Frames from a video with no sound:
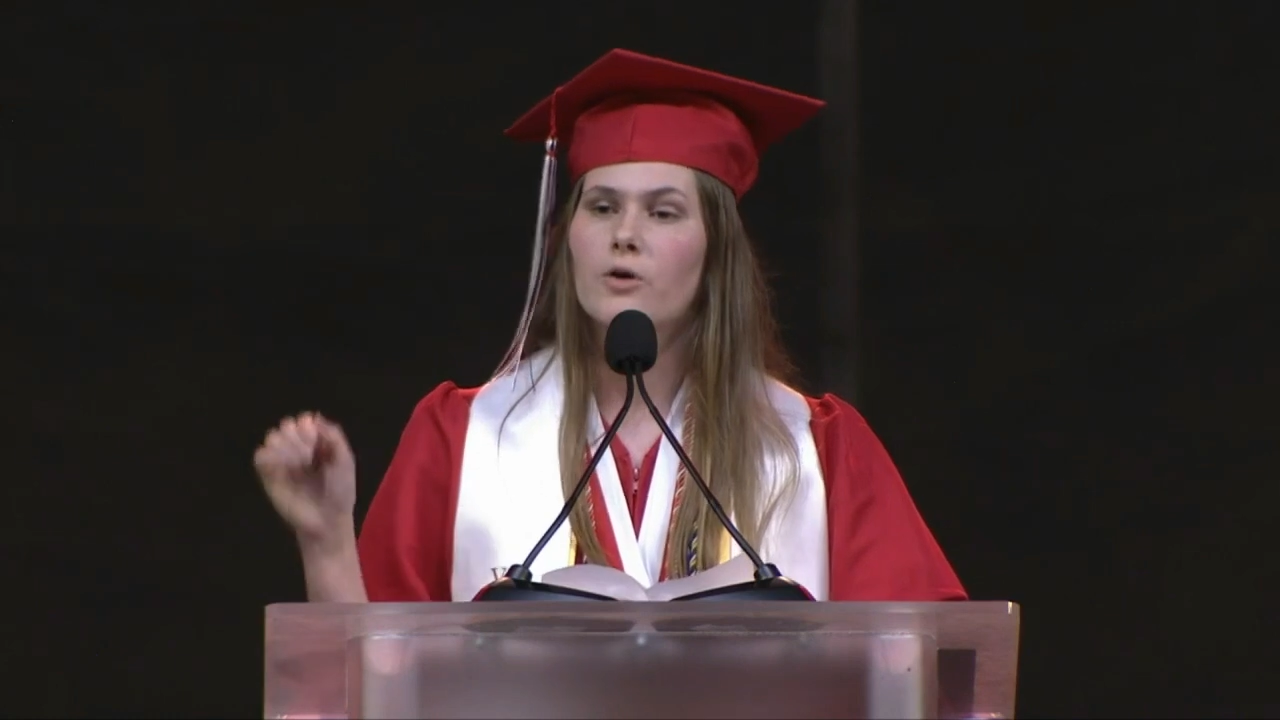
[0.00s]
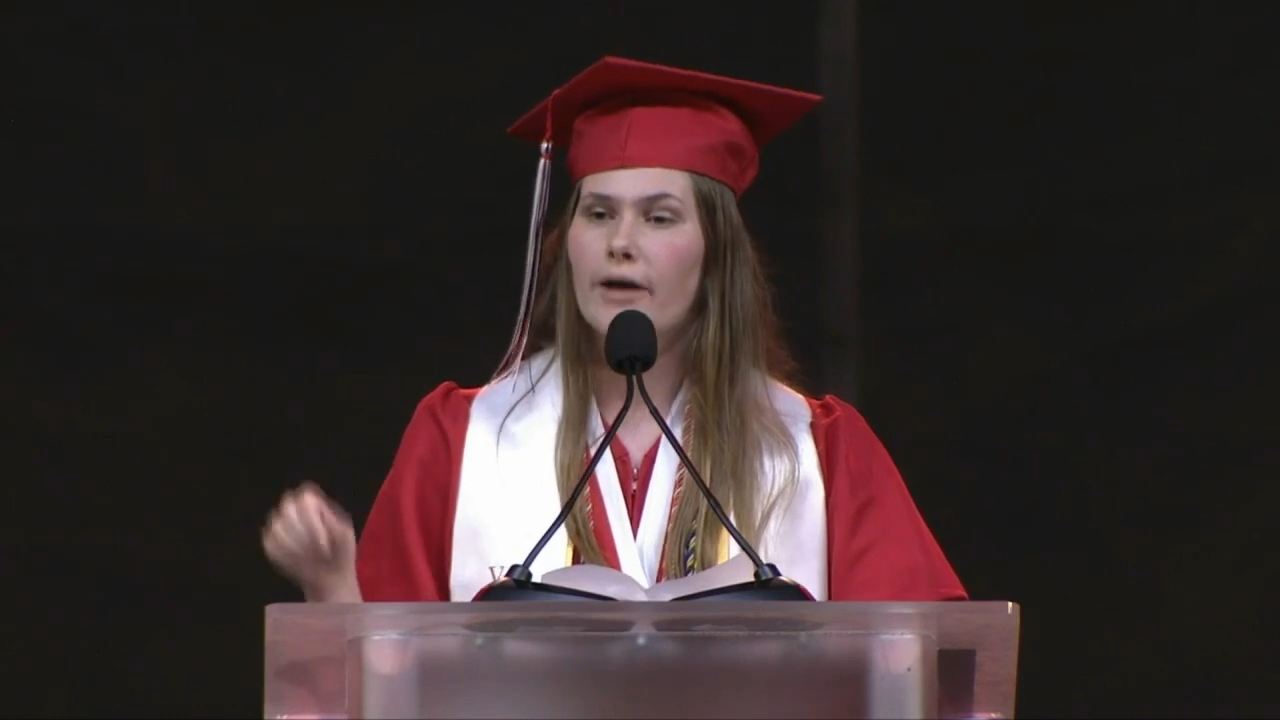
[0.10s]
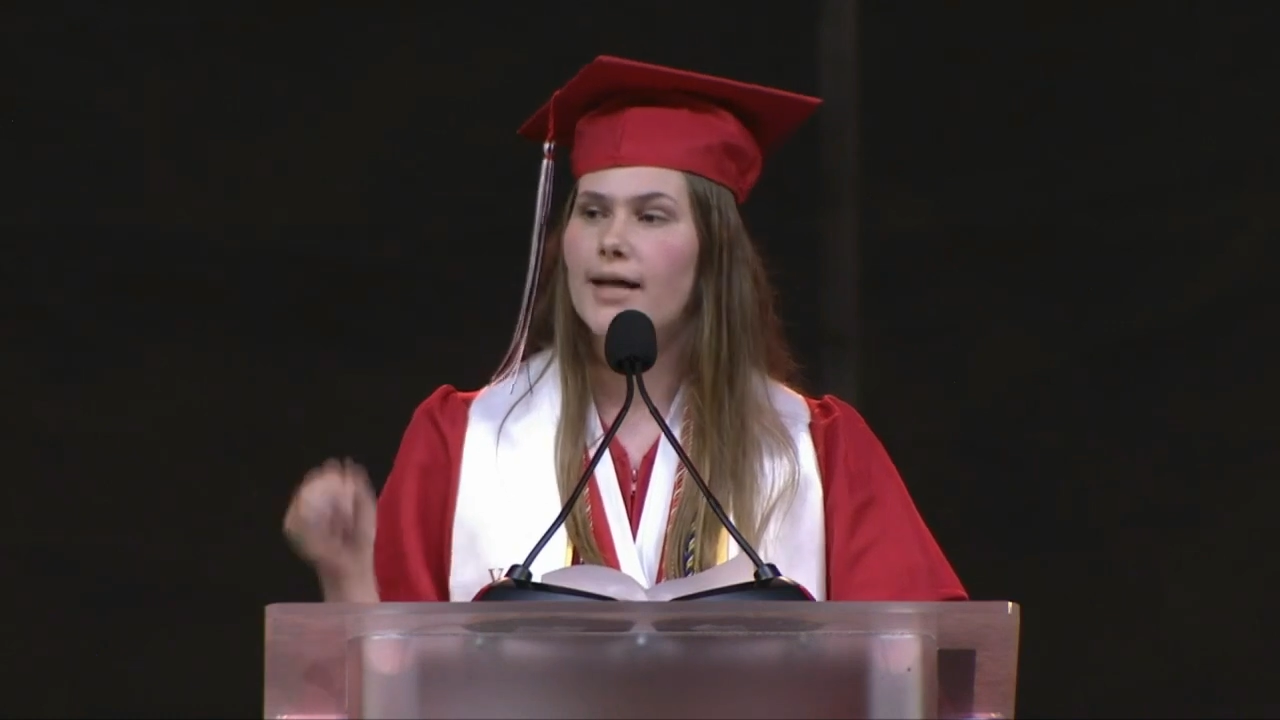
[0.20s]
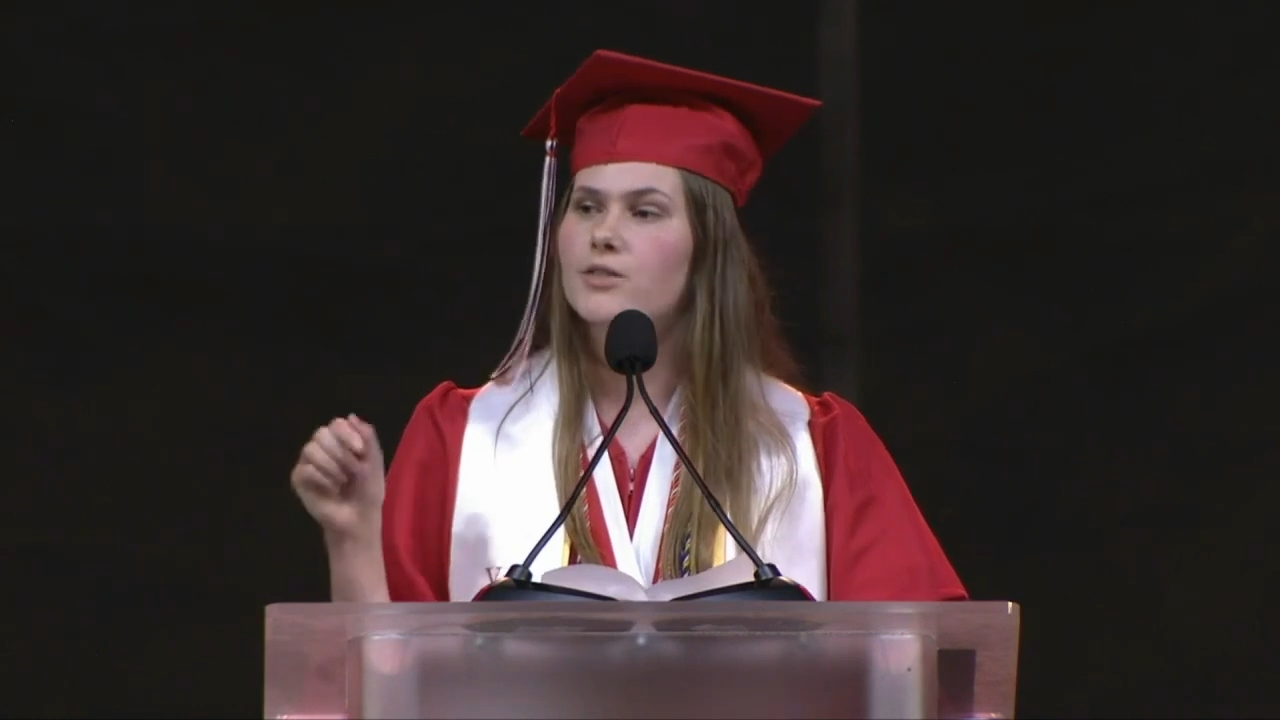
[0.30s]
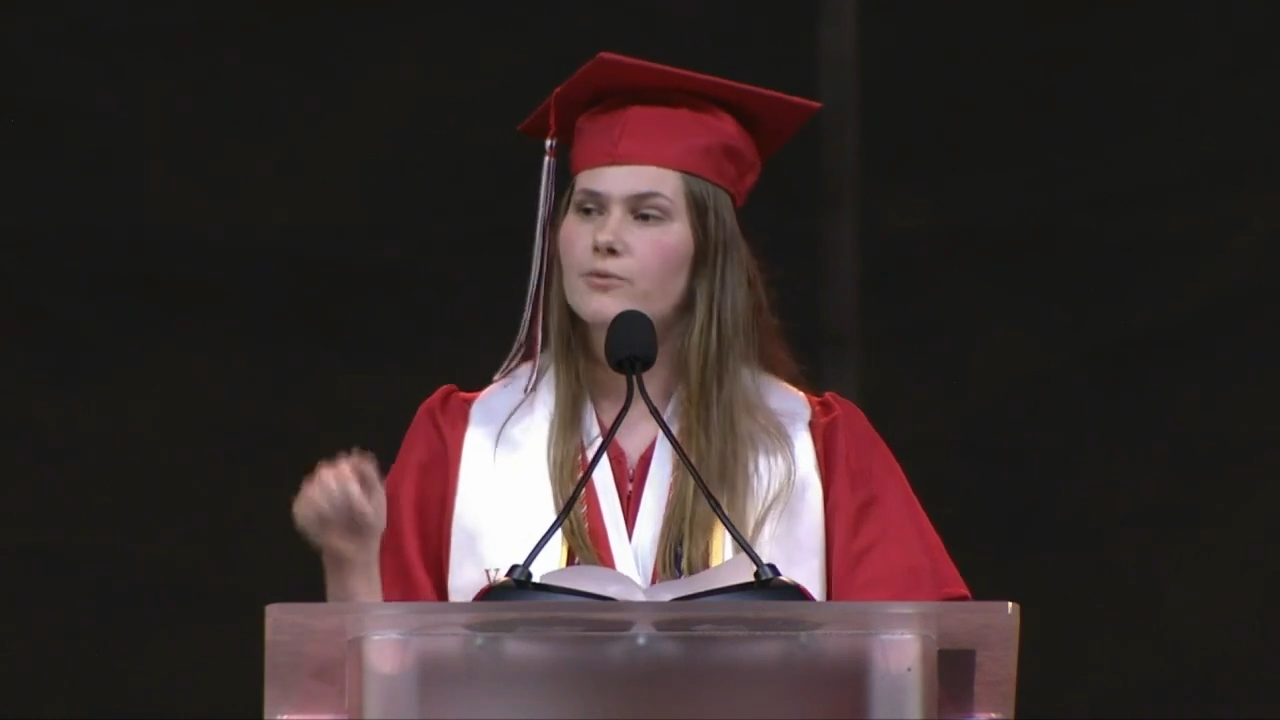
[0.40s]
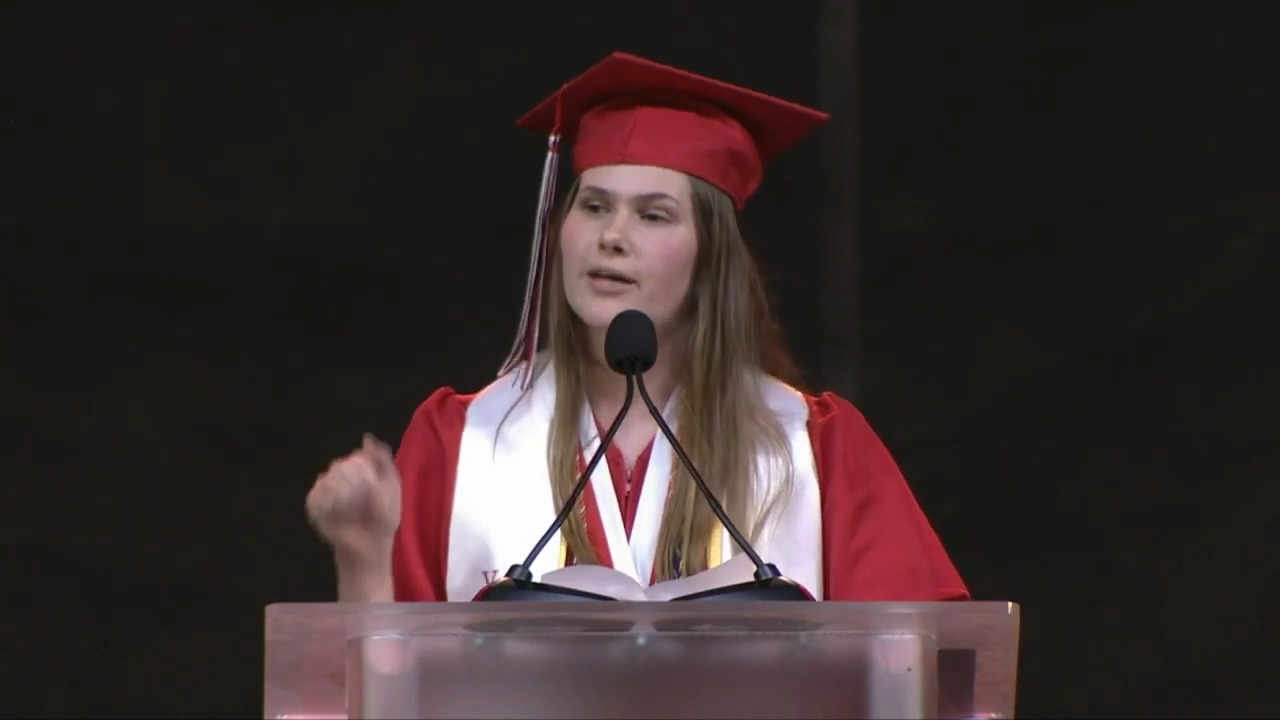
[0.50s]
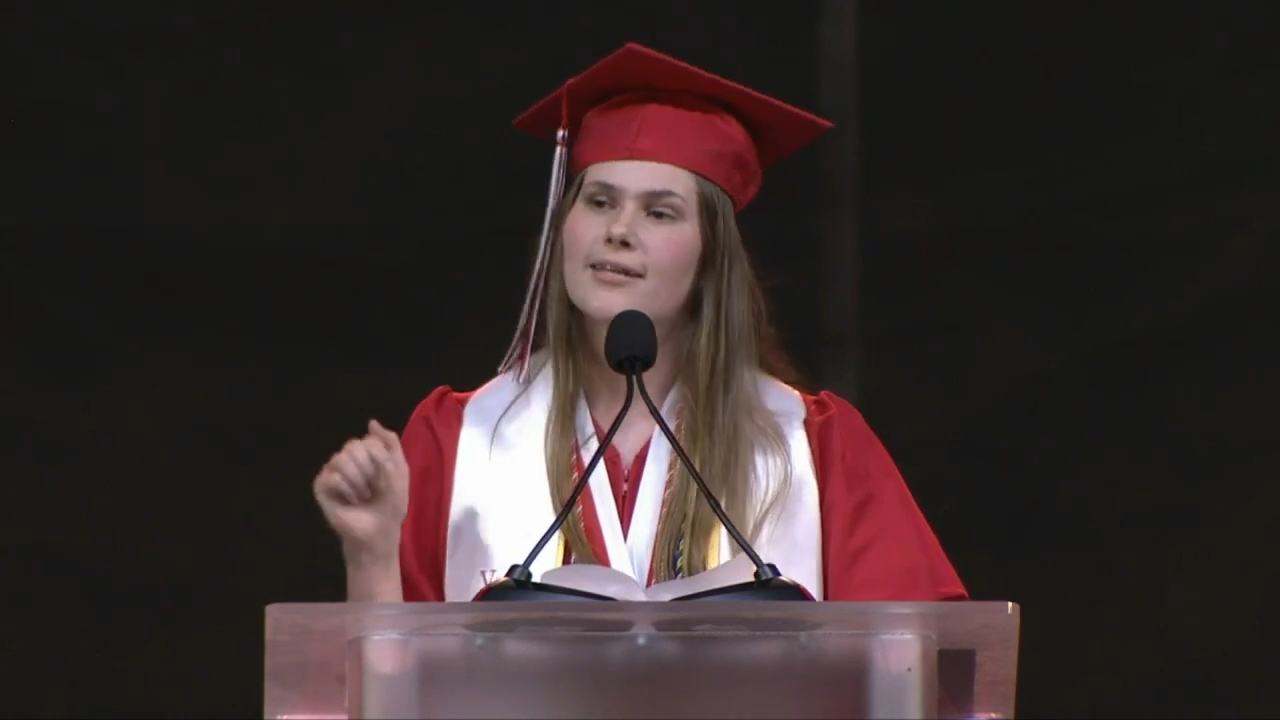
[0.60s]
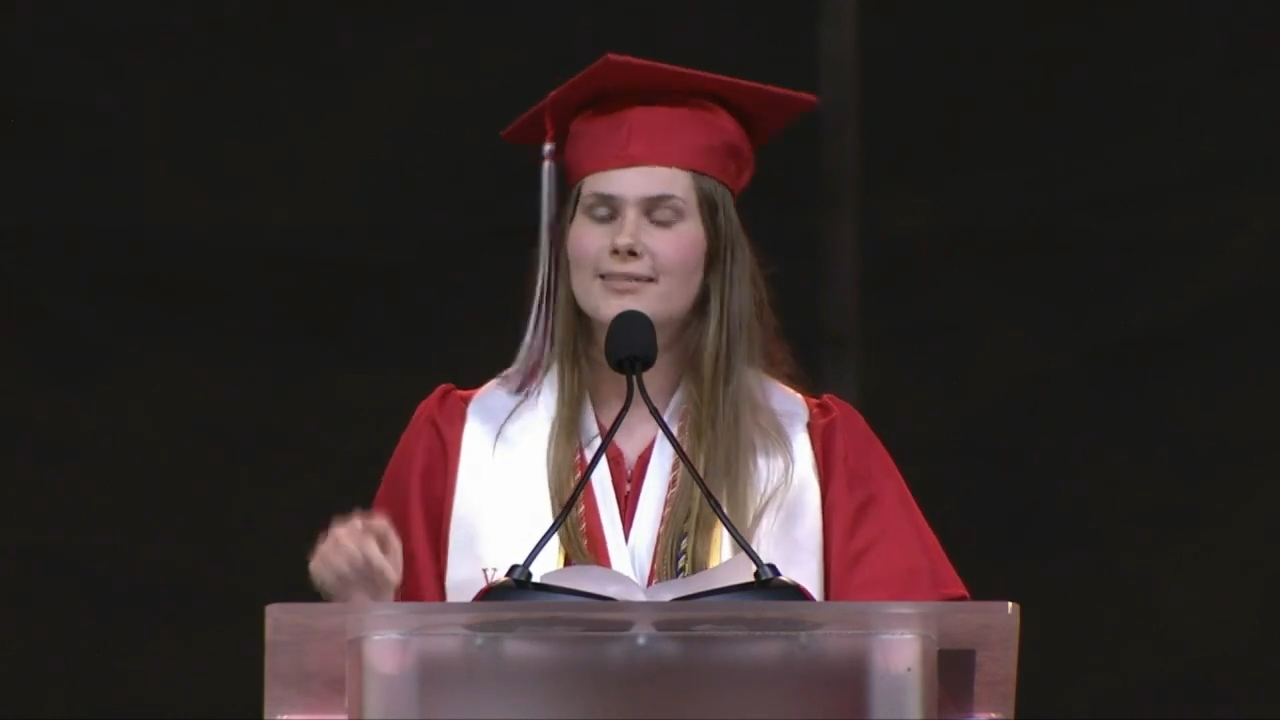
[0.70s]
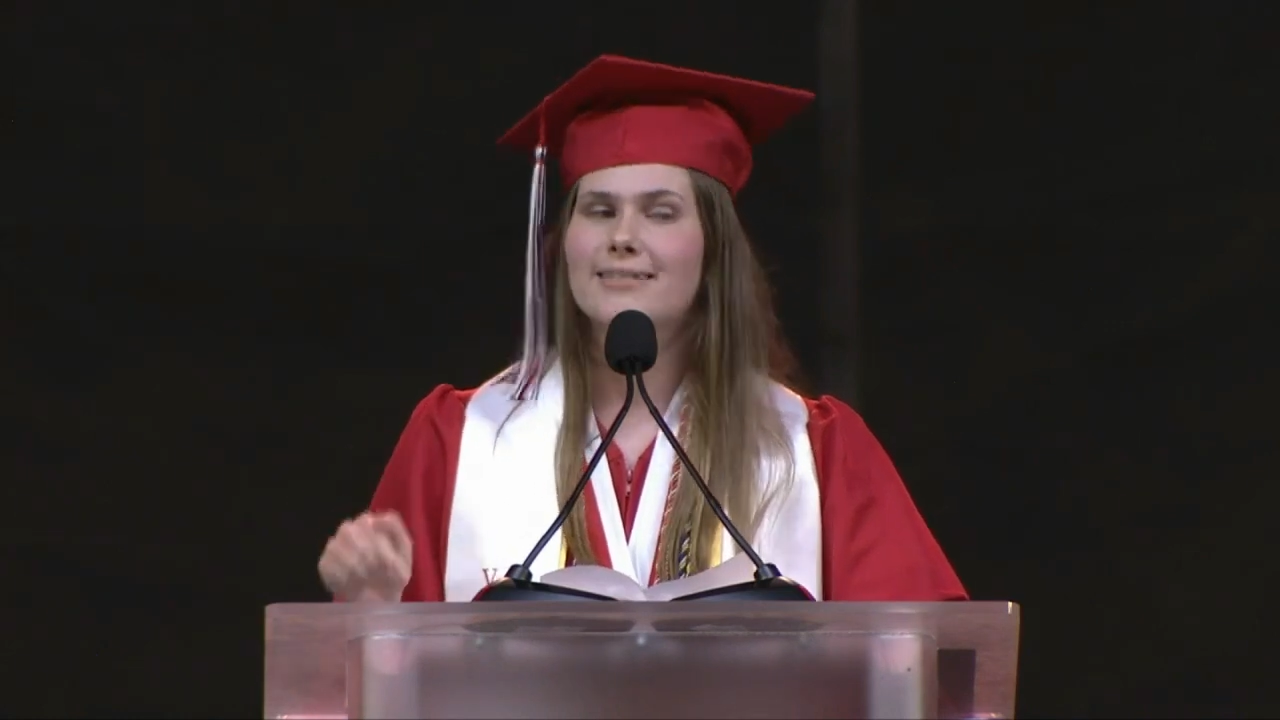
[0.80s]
graduating